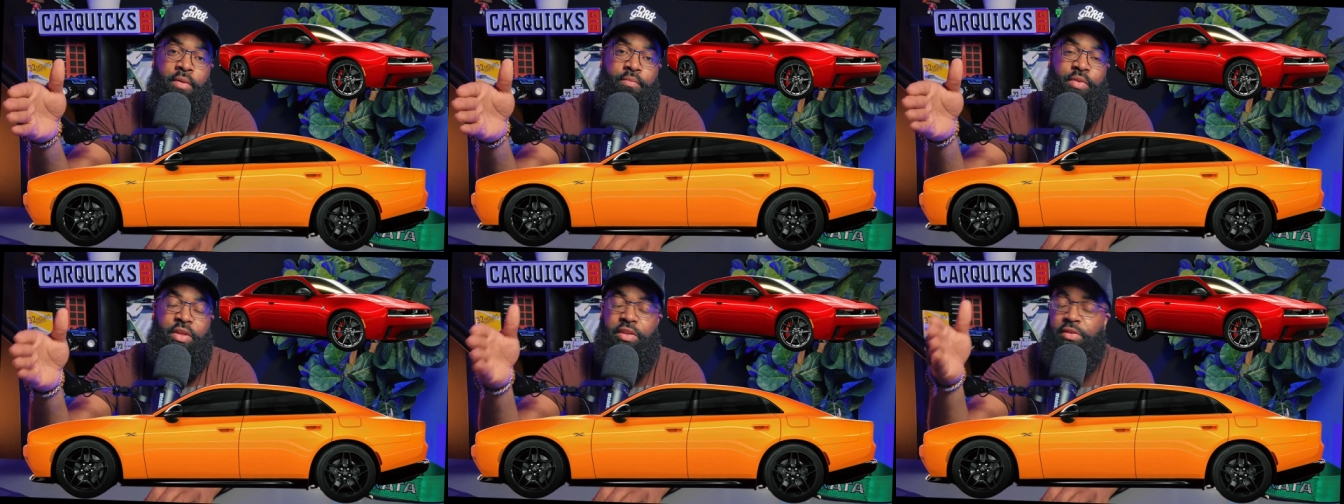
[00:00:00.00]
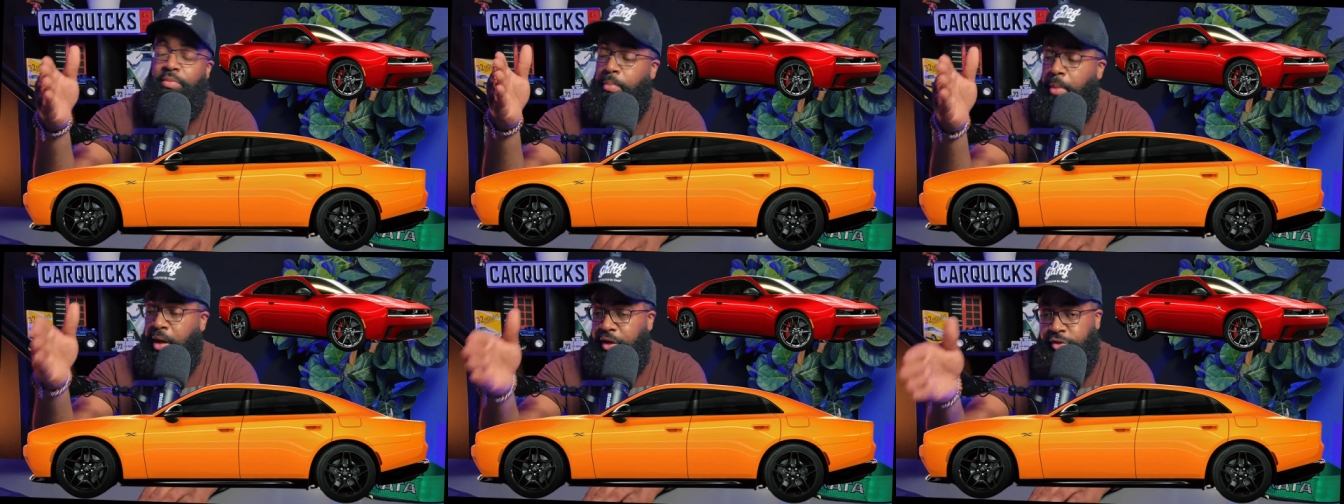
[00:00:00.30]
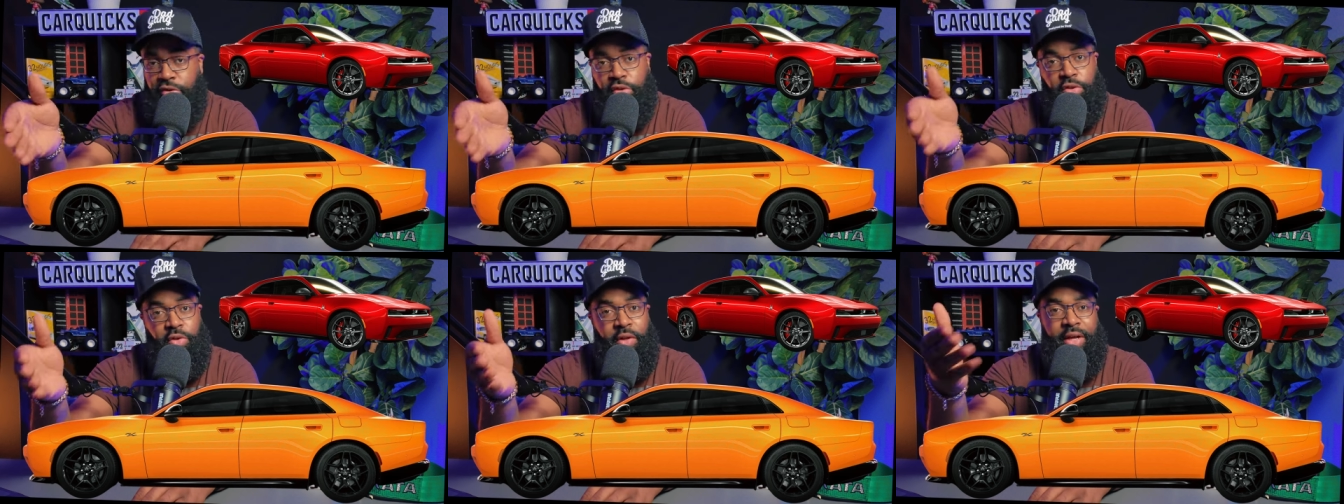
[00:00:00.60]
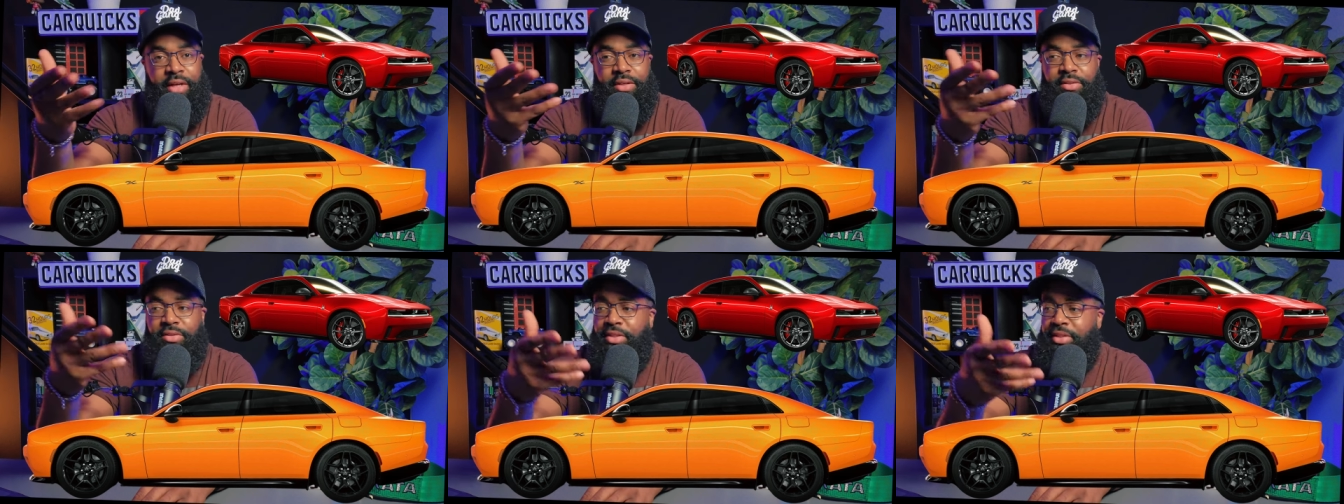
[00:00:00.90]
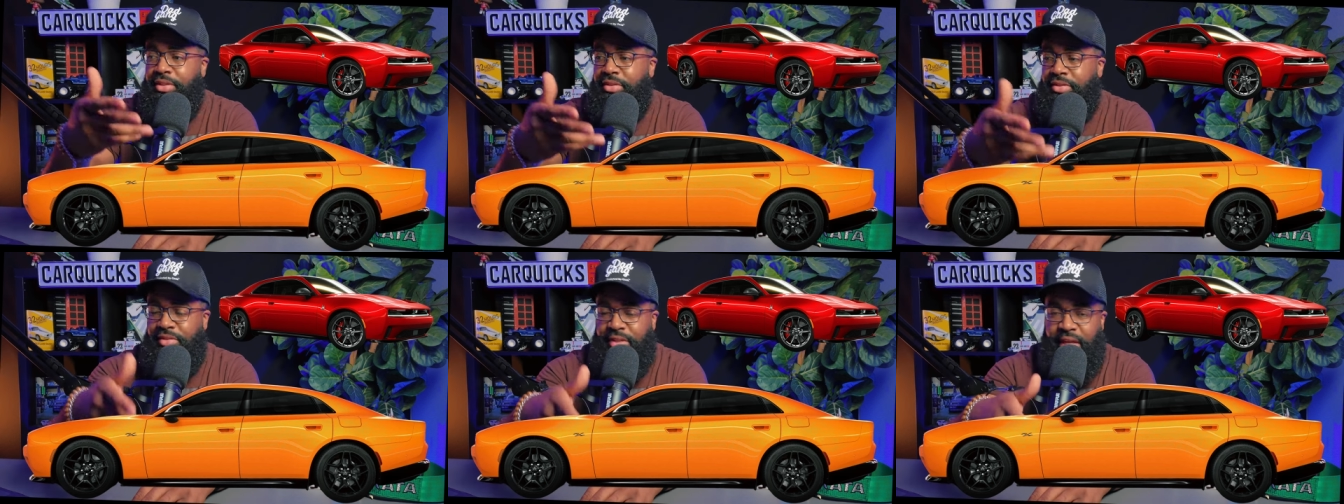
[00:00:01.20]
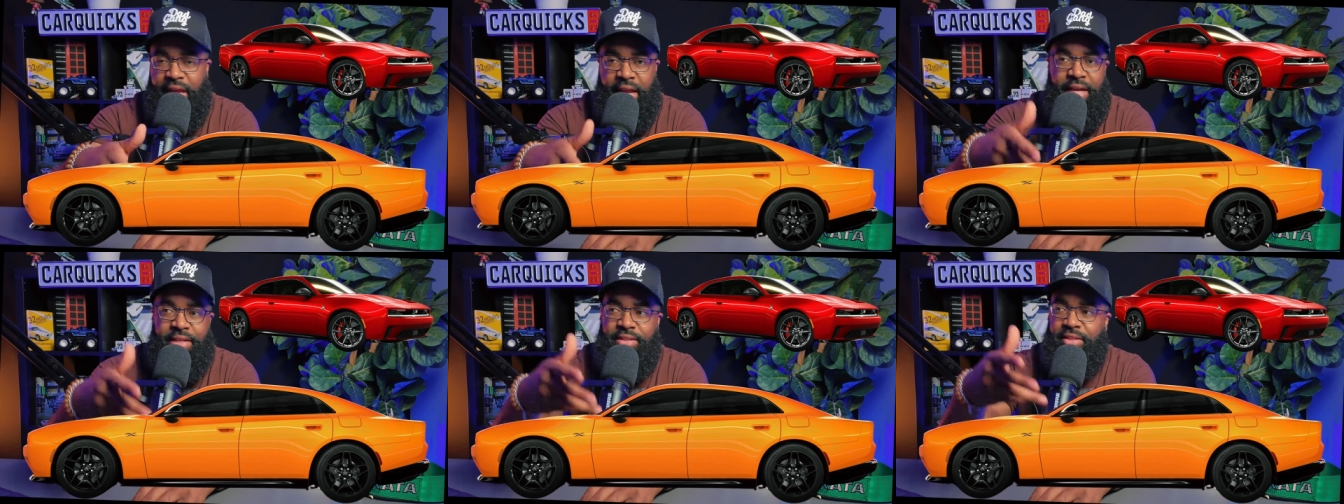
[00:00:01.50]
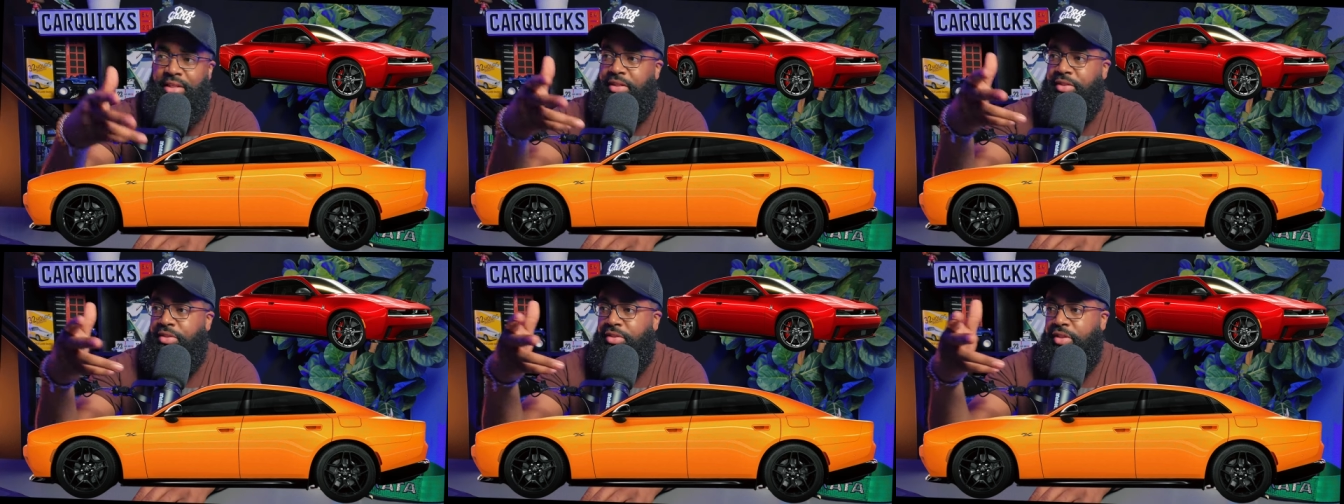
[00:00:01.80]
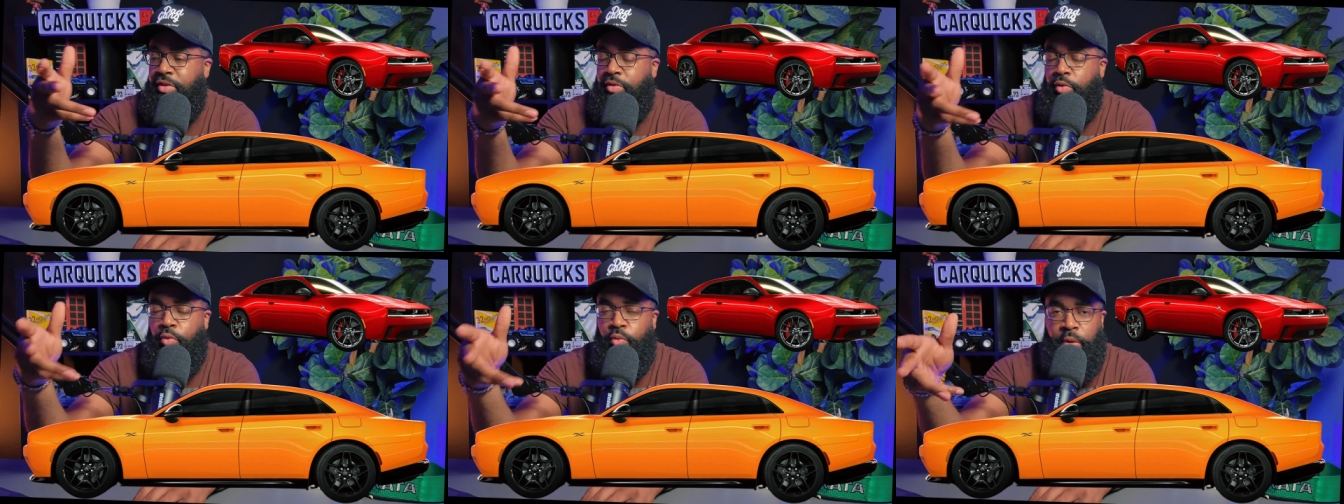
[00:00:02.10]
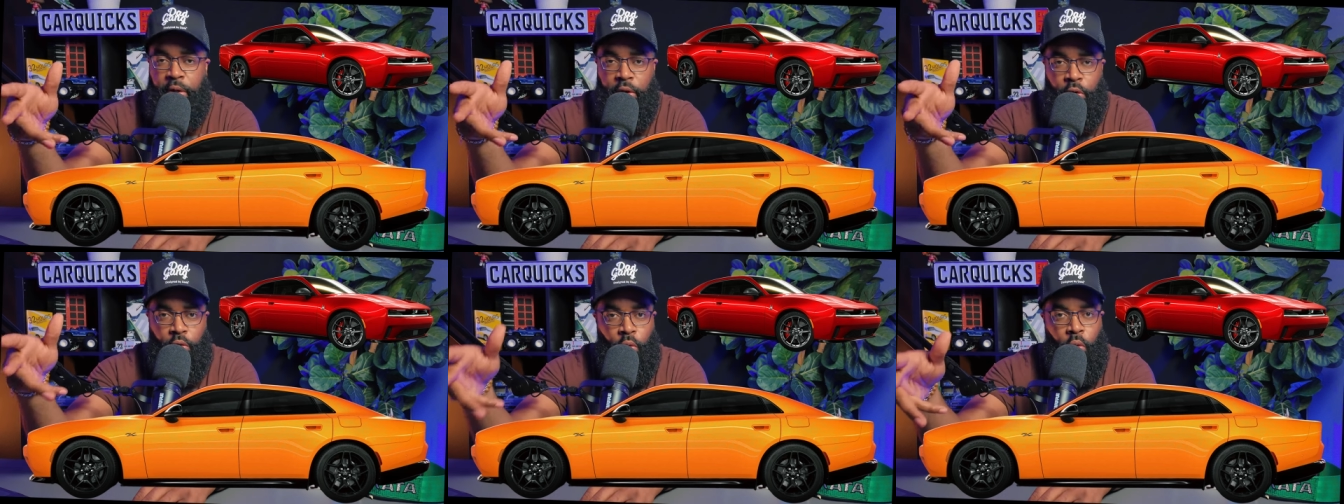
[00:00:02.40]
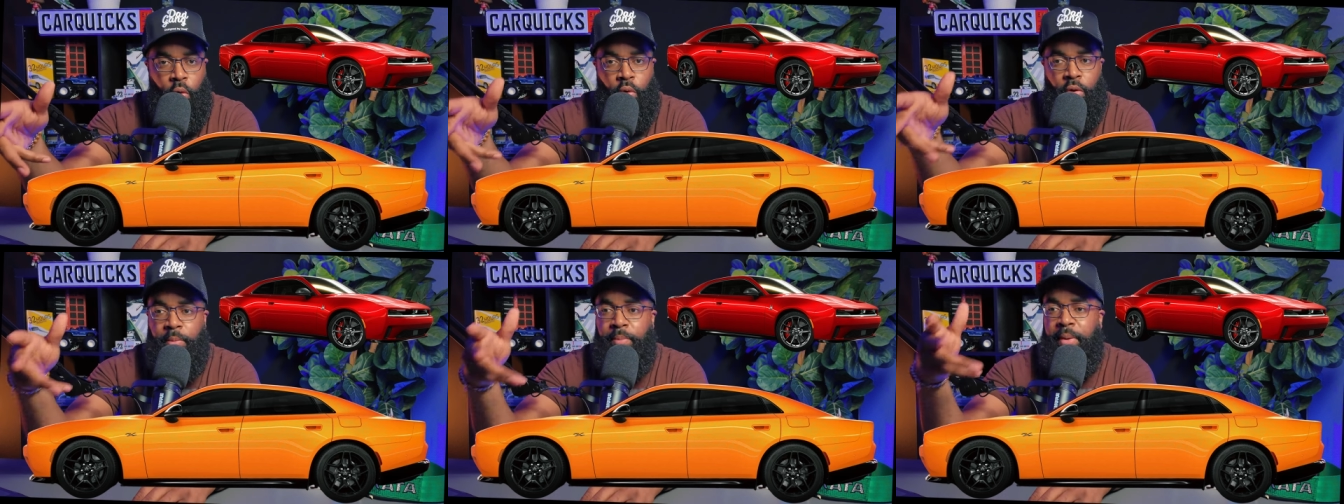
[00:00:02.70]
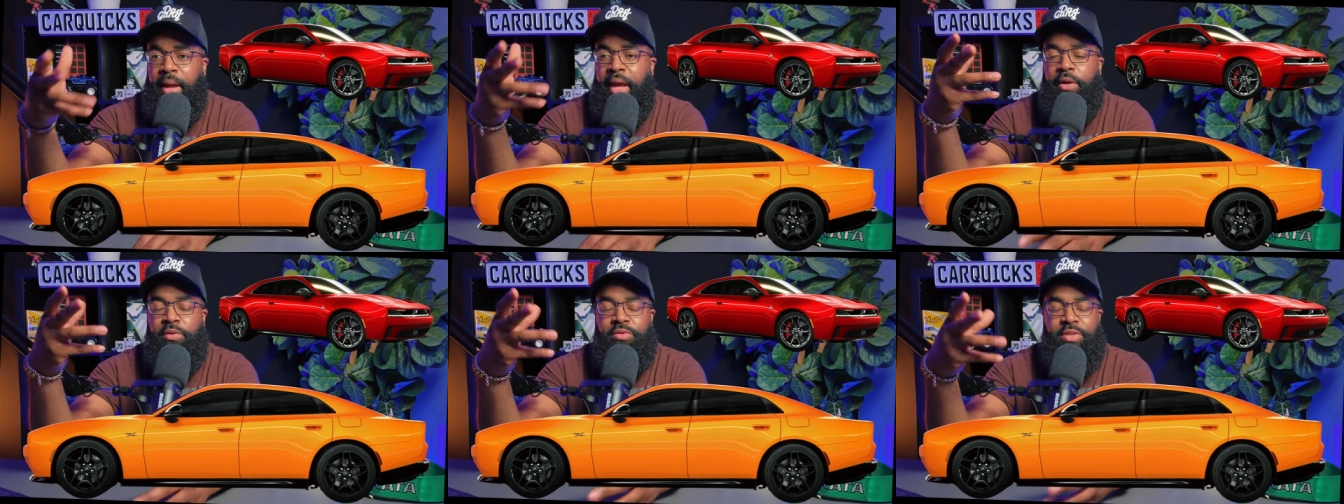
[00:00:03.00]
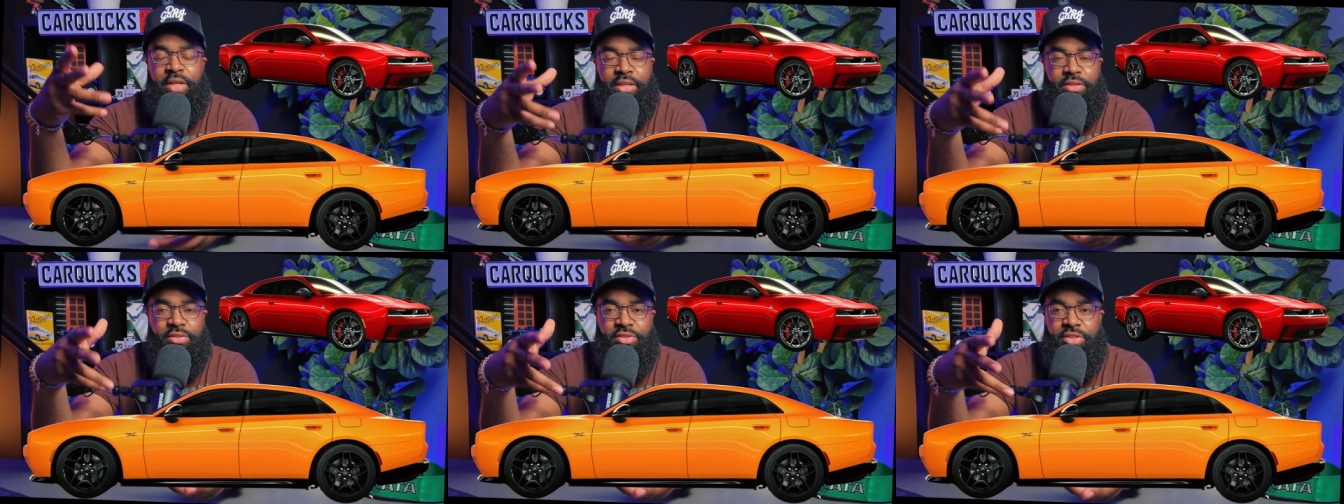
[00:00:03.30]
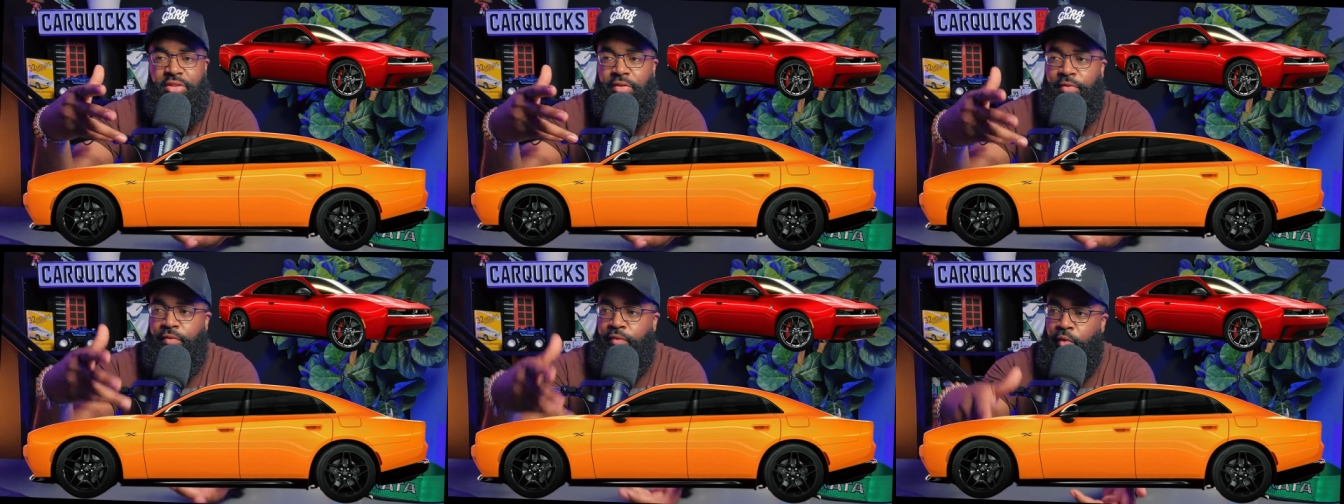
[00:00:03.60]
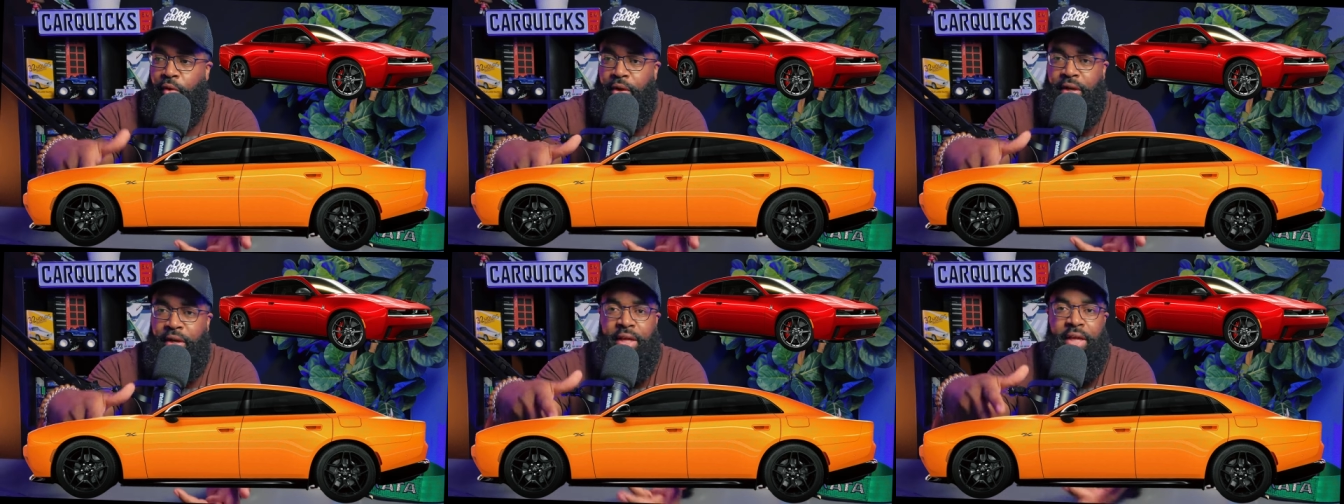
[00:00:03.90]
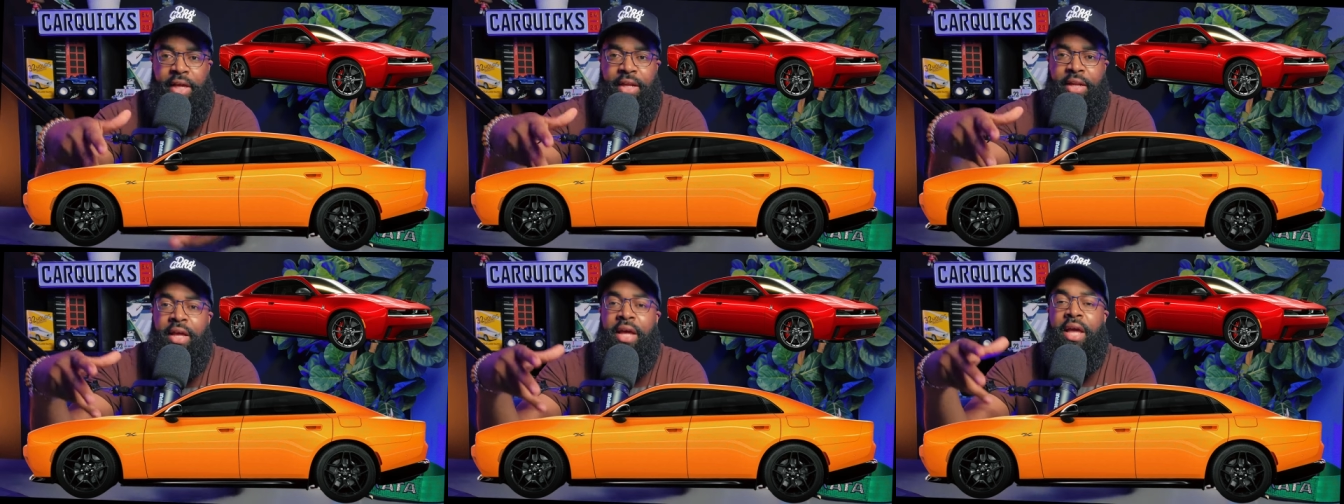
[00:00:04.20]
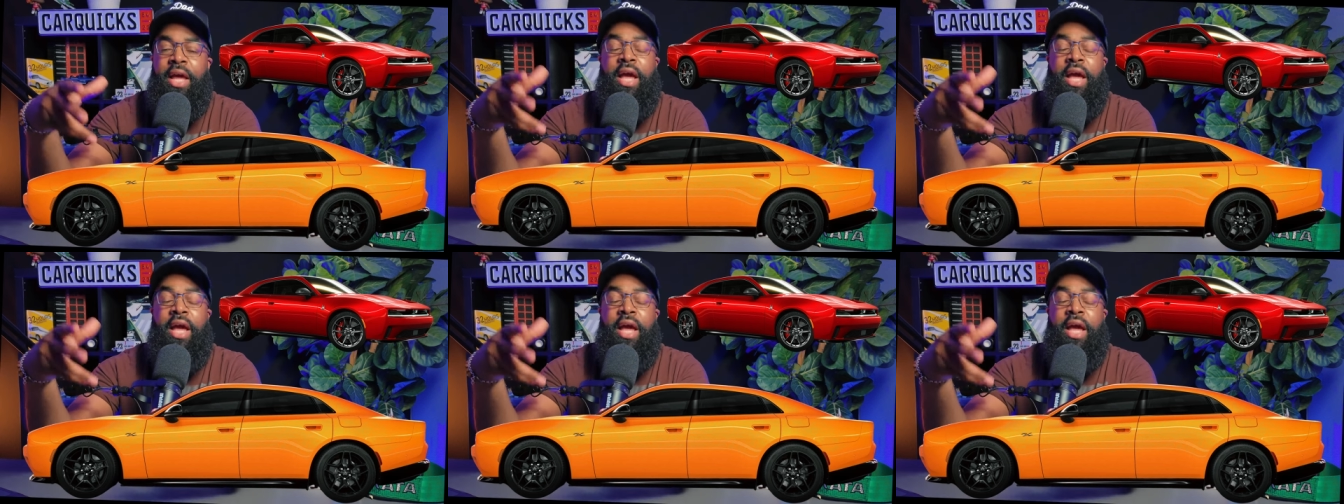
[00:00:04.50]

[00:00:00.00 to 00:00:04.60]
It's muscular. I can see the stands. I can see the rear quarter panels. I can see the front end.